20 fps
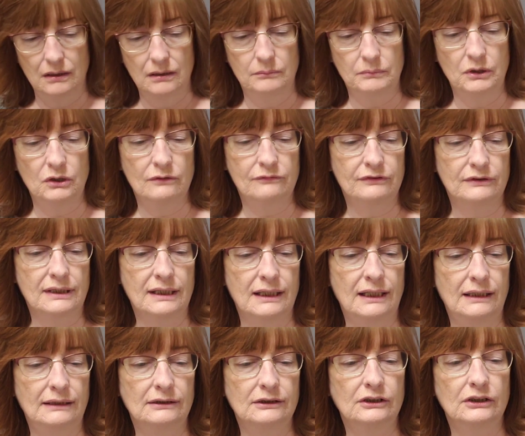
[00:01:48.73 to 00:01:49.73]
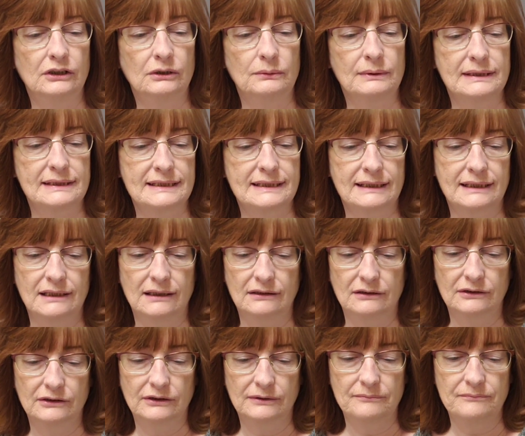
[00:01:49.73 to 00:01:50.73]
Beautiful color. What is the
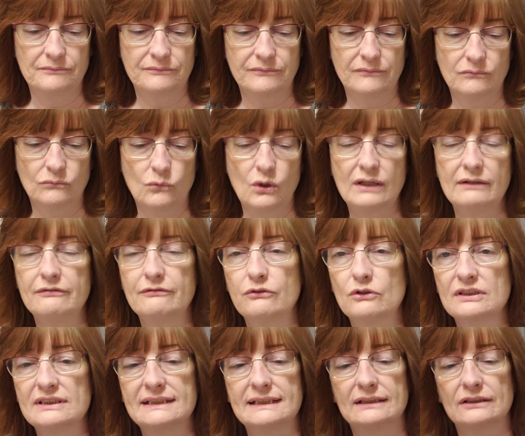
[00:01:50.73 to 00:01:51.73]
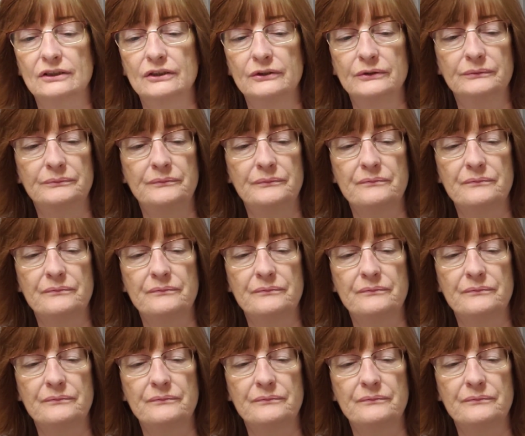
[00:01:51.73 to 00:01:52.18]
color? 140.